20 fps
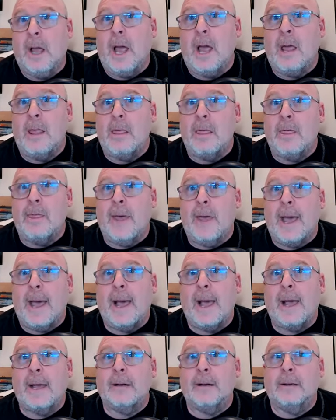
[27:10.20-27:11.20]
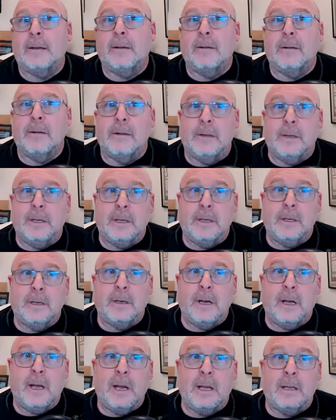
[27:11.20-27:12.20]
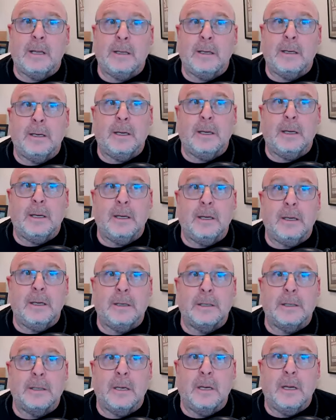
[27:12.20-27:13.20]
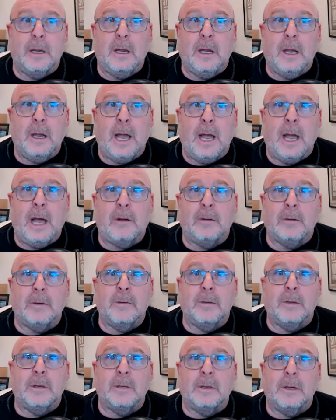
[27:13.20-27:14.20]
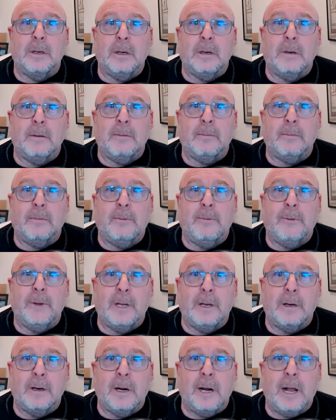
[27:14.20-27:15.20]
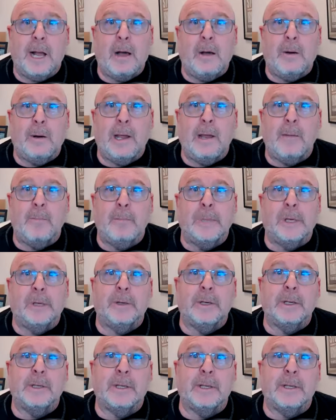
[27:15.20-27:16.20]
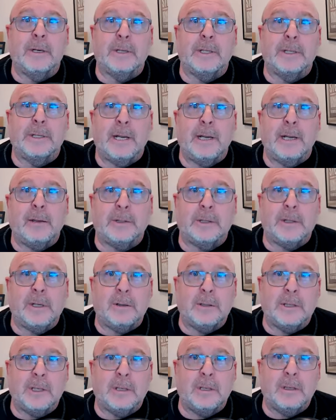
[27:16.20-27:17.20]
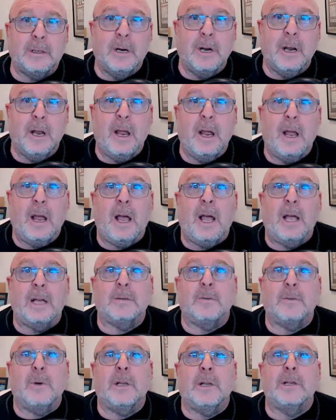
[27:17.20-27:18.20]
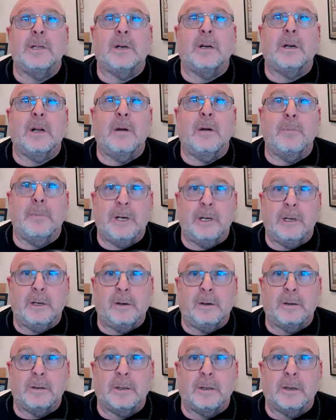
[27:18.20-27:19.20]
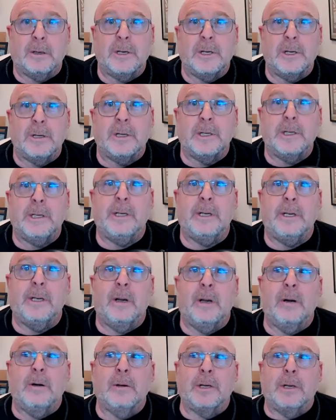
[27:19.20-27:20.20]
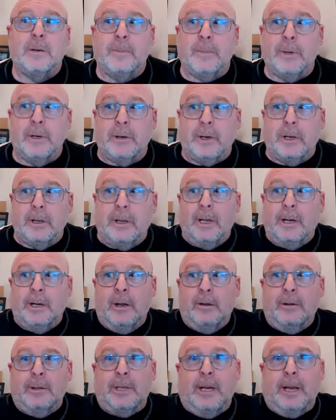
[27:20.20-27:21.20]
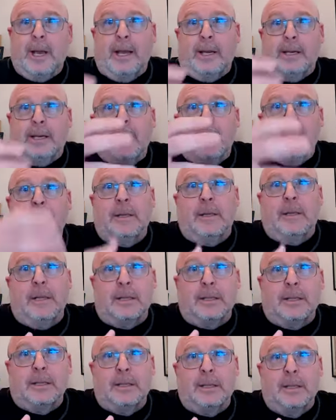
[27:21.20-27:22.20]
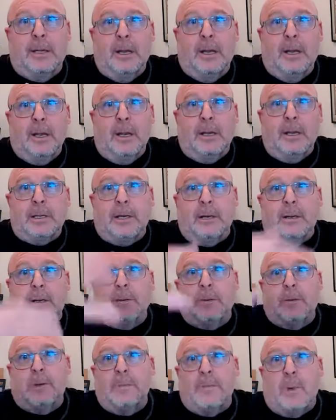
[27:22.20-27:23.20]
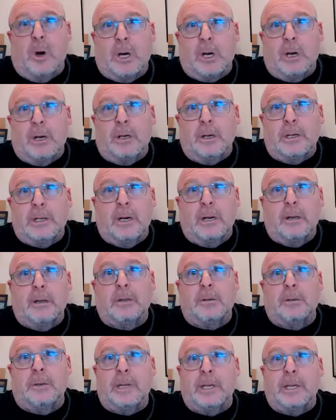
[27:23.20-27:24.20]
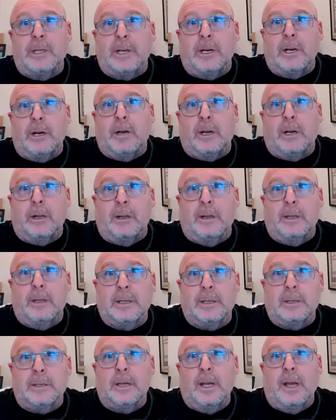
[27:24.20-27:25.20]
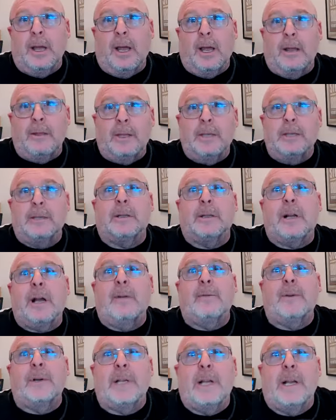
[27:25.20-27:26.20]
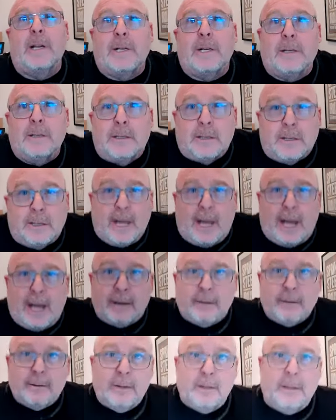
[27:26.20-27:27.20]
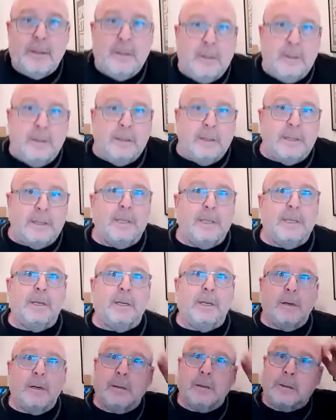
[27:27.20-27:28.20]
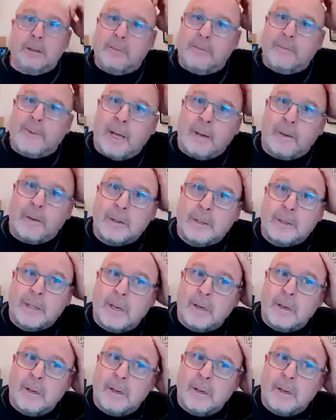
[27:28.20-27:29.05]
and that then I think is how you could figure it out and build into your sales culture as well as your company culture. Because your CEO should, you could then go say, hey, take this, share this with marketing, share this with engineering. This is, these are the conversations that CEOs and founders,